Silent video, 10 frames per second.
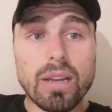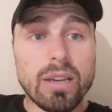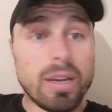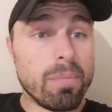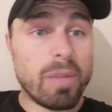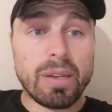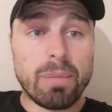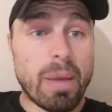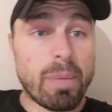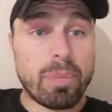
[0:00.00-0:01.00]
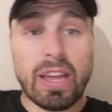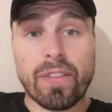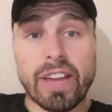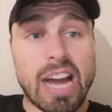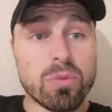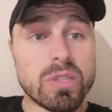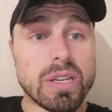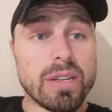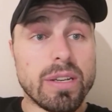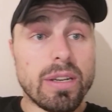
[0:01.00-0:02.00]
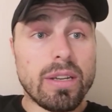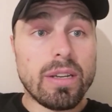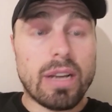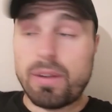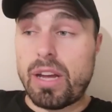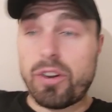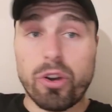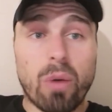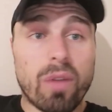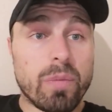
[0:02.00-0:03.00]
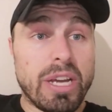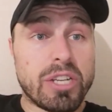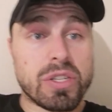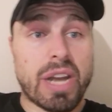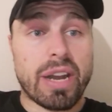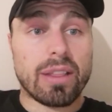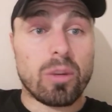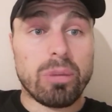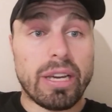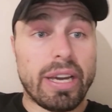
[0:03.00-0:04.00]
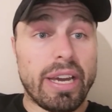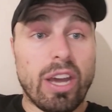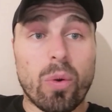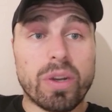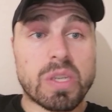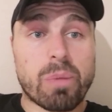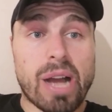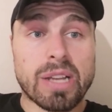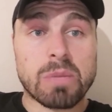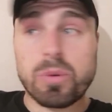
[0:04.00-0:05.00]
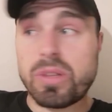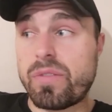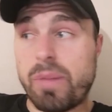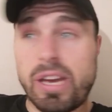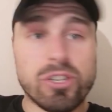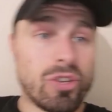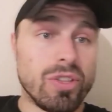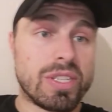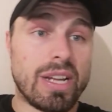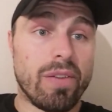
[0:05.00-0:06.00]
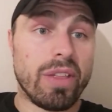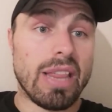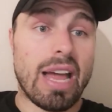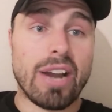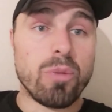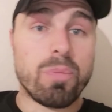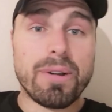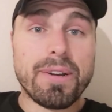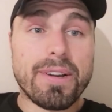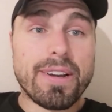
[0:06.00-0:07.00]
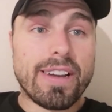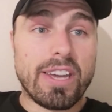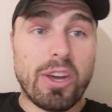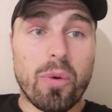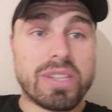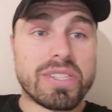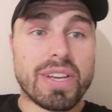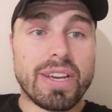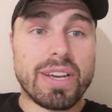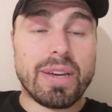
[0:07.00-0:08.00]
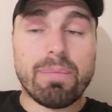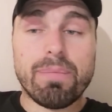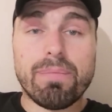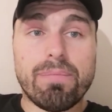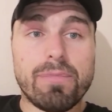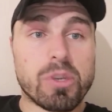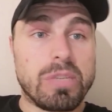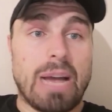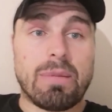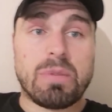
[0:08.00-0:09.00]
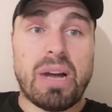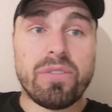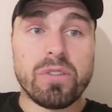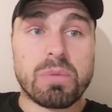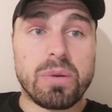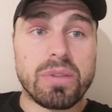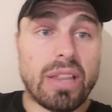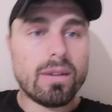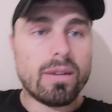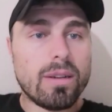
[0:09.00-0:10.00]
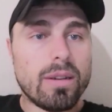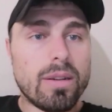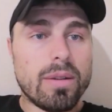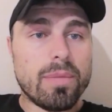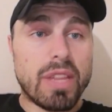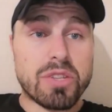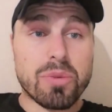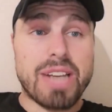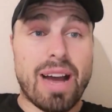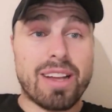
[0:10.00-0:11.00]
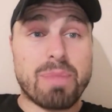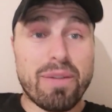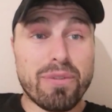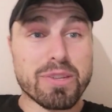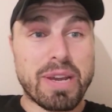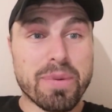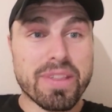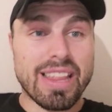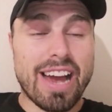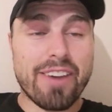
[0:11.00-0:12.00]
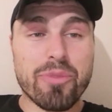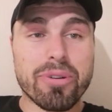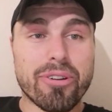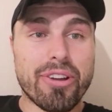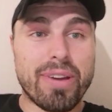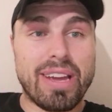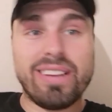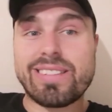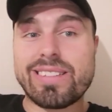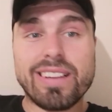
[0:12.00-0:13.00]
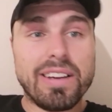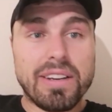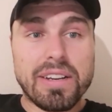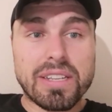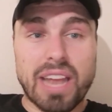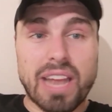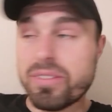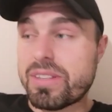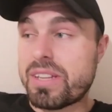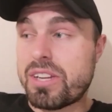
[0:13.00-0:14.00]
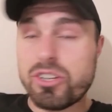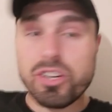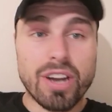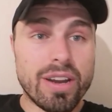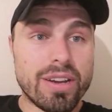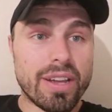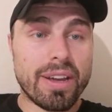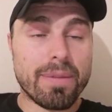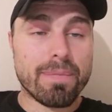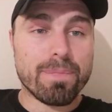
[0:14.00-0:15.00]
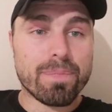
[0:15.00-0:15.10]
maybe play on the counter. I don't know what formation Stendhal will play. He always surprises me with the formation of the lineup. He always sometimes baffles me with the line. It sometimes baffles me with the lineup, but it's Stendhal's decision, and